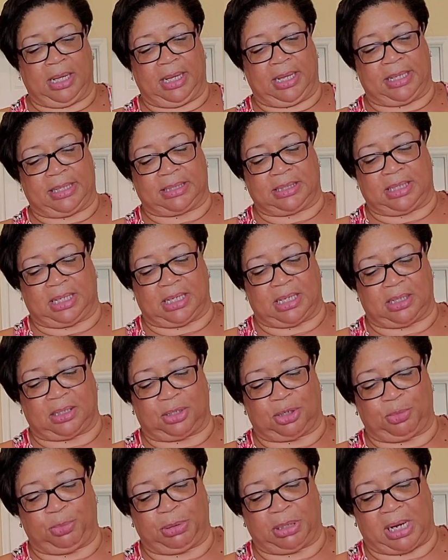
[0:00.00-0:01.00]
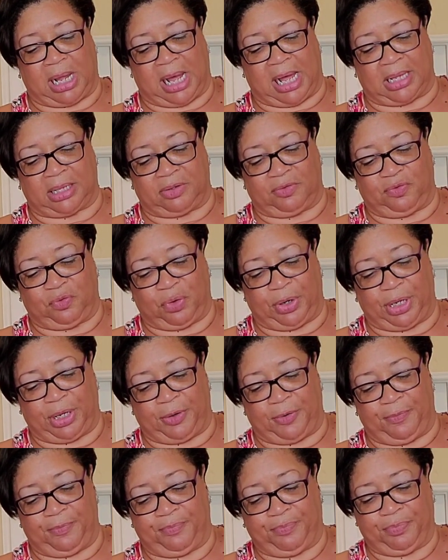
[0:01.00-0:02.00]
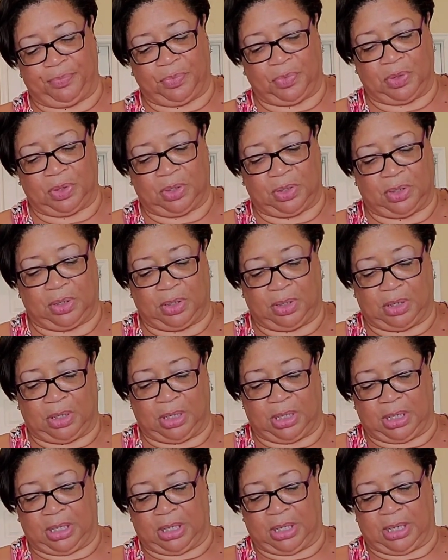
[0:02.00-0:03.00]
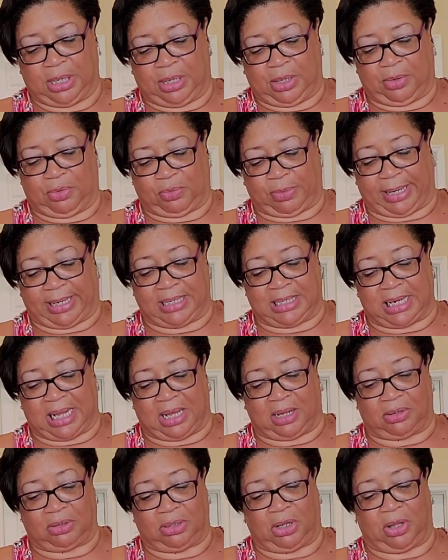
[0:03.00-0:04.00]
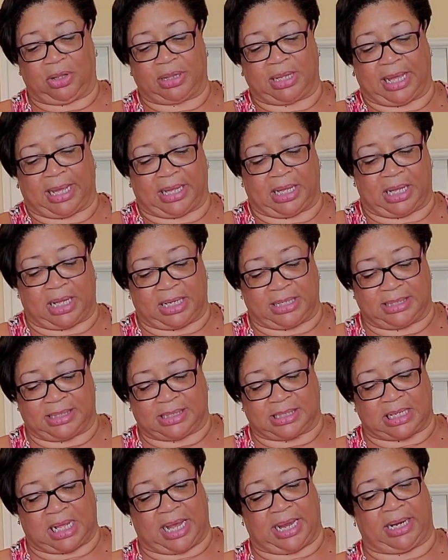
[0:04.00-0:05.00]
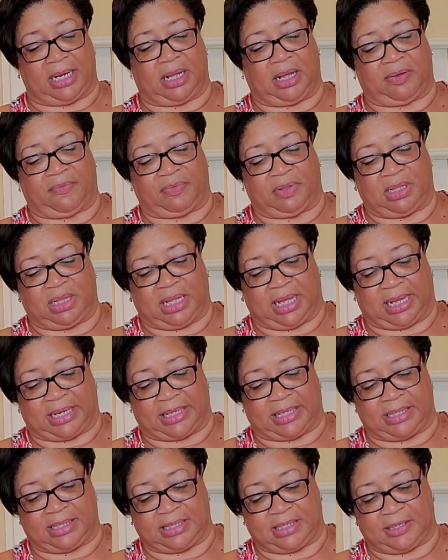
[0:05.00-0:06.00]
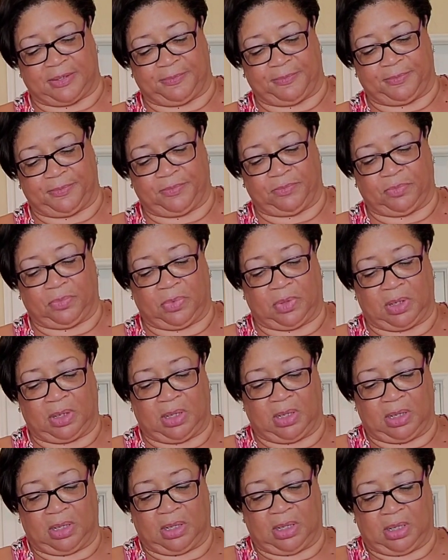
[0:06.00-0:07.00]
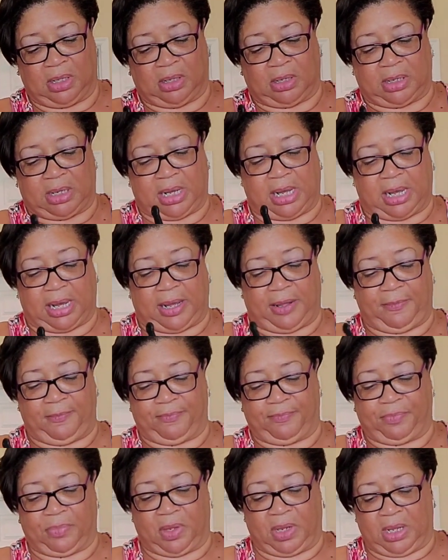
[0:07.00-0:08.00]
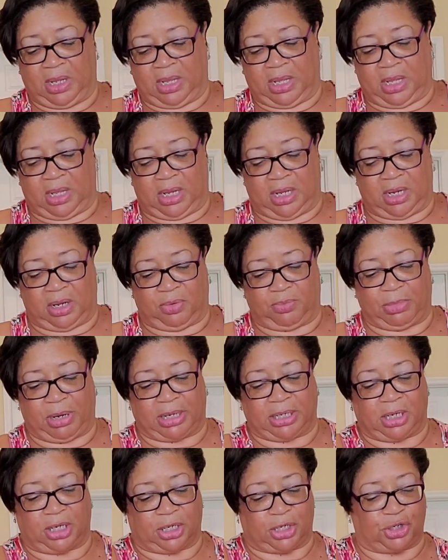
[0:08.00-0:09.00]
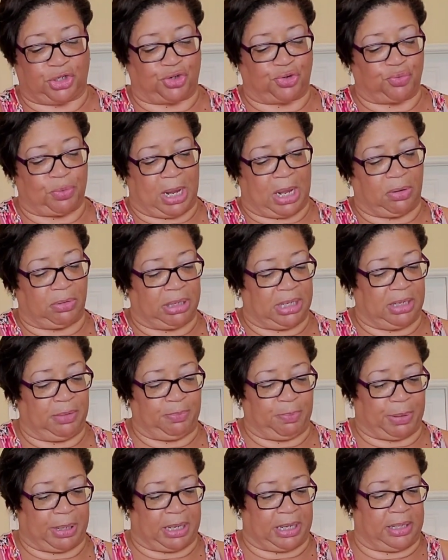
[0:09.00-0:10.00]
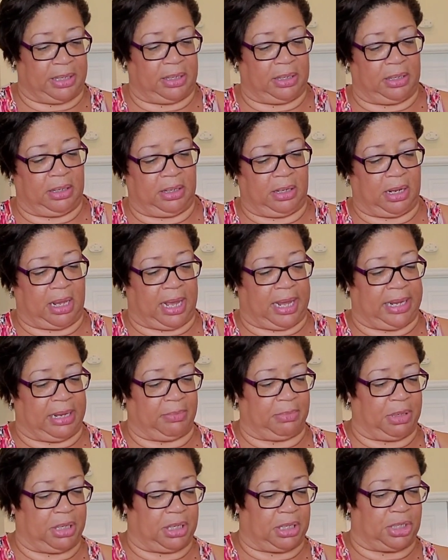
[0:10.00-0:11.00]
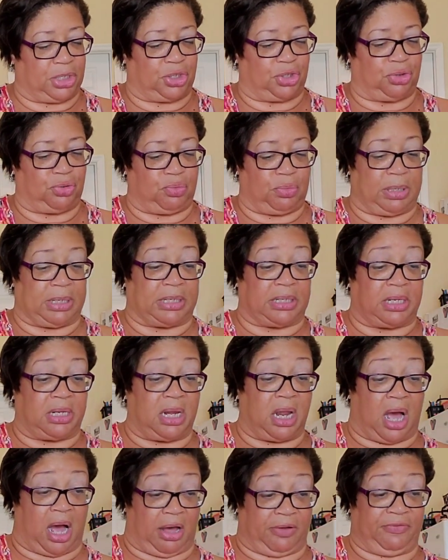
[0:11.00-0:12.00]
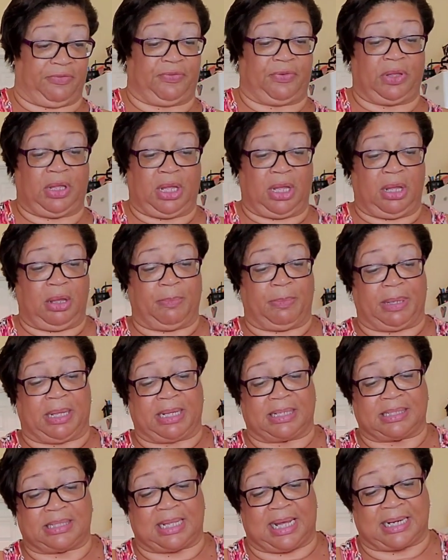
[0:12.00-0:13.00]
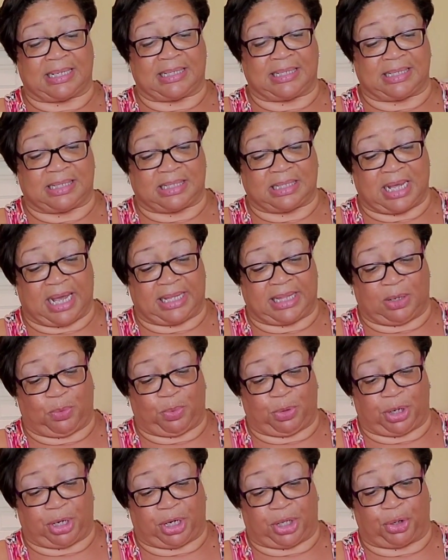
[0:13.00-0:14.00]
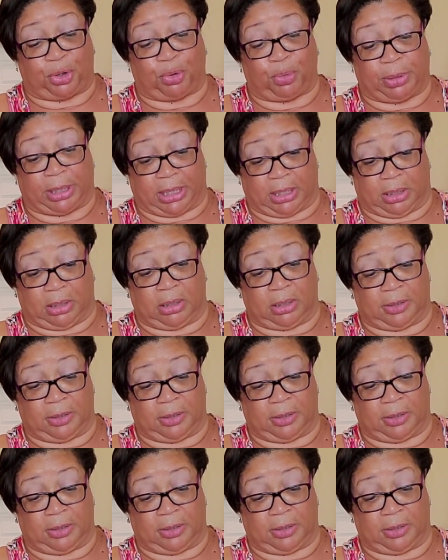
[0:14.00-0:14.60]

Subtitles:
is get a little bit of olive oil right down on that cut side of the lettuce, okay? Now, I'm not going to drown it, but I am going to do enough because that's the side that we're going to grill.